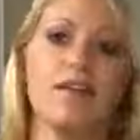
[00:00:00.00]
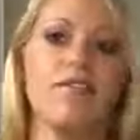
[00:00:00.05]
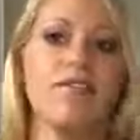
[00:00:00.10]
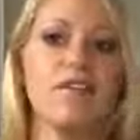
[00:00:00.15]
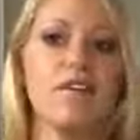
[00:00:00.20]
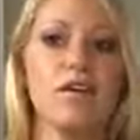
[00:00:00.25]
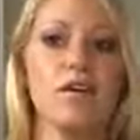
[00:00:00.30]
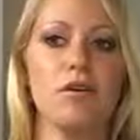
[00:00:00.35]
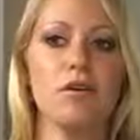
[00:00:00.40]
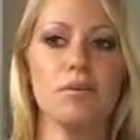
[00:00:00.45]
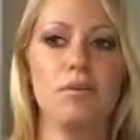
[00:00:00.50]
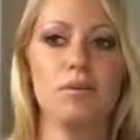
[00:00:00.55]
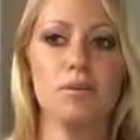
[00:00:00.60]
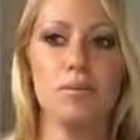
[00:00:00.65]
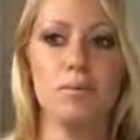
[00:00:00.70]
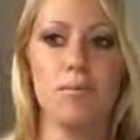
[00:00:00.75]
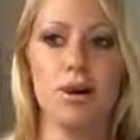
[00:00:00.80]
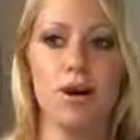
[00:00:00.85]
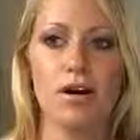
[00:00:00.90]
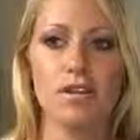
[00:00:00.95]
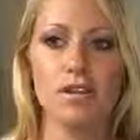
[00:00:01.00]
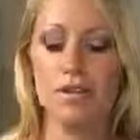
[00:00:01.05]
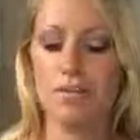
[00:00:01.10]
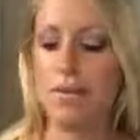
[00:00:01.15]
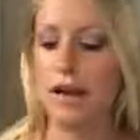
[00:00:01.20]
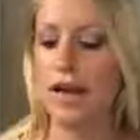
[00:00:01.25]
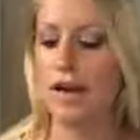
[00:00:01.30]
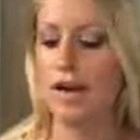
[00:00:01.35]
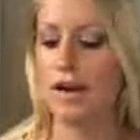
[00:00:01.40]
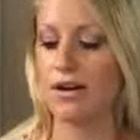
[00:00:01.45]
can feel some parts of
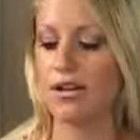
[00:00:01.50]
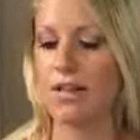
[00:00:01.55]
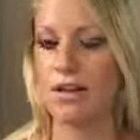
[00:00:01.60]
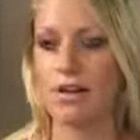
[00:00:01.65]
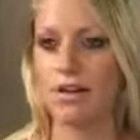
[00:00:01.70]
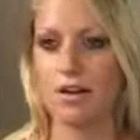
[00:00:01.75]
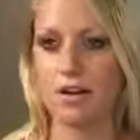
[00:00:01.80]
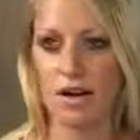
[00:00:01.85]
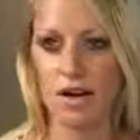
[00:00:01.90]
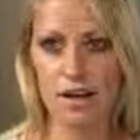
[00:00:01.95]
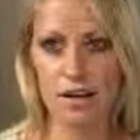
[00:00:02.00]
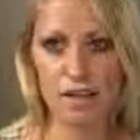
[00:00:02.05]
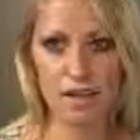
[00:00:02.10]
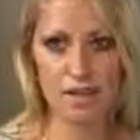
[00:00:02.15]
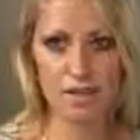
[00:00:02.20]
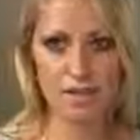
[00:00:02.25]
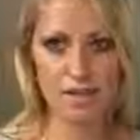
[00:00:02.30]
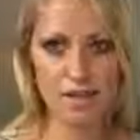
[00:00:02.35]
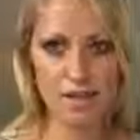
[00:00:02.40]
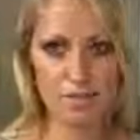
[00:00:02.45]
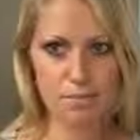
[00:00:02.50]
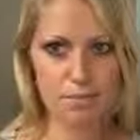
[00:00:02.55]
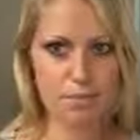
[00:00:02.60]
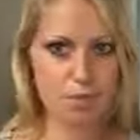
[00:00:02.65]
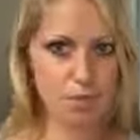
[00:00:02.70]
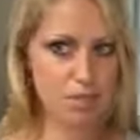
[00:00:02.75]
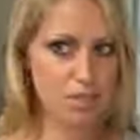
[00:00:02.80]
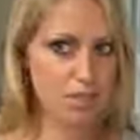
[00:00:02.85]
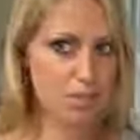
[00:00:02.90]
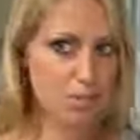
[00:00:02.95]
my hair that are not yet damp,
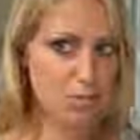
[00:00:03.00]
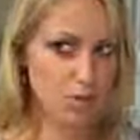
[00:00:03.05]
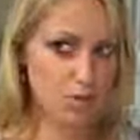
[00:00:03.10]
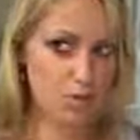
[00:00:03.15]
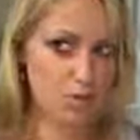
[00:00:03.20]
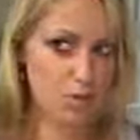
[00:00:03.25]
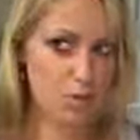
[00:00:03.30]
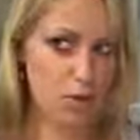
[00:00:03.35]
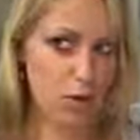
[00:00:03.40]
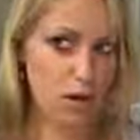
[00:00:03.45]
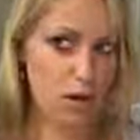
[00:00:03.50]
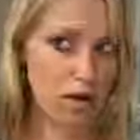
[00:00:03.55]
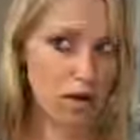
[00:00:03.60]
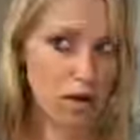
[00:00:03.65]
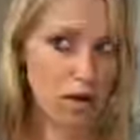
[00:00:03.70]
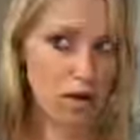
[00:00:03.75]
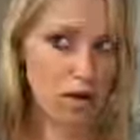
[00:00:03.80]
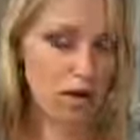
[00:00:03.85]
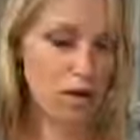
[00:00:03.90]
so I'm gonna spray some more.